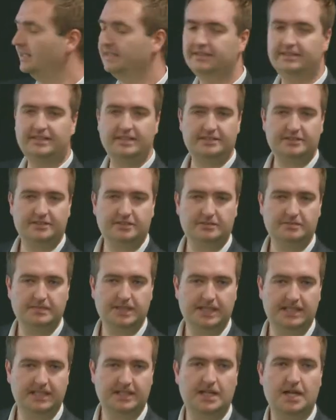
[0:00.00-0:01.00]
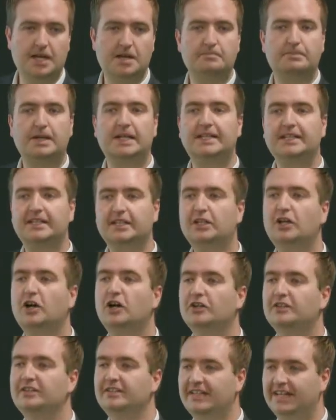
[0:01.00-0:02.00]
digital media, but in the
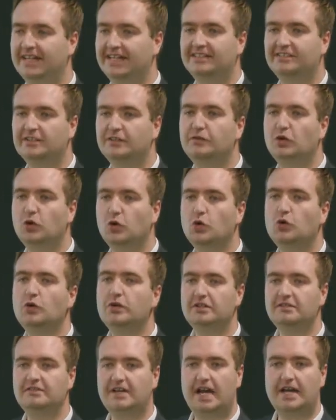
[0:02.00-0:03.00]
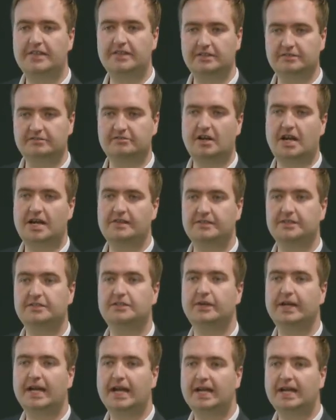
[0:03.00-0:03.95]
context of all your other drivers. So it